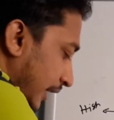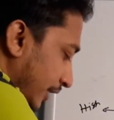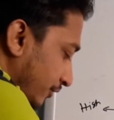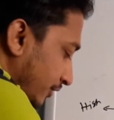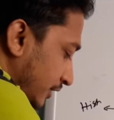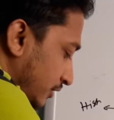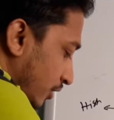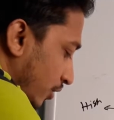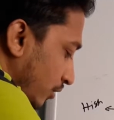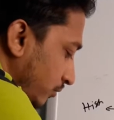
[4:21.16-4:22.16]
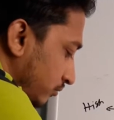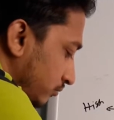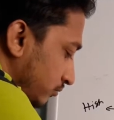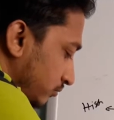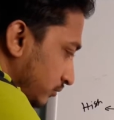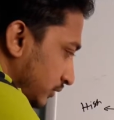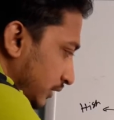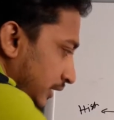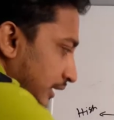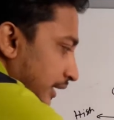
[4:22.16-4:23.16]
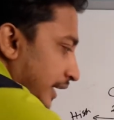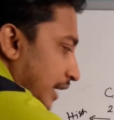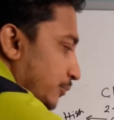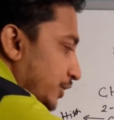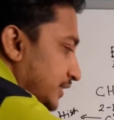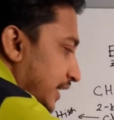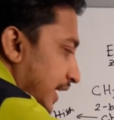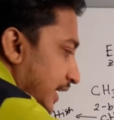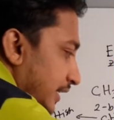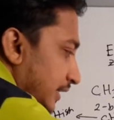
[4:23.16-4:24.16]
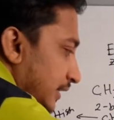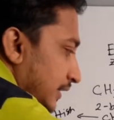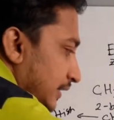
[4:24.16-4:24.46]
hydrogen is low, carbon is high,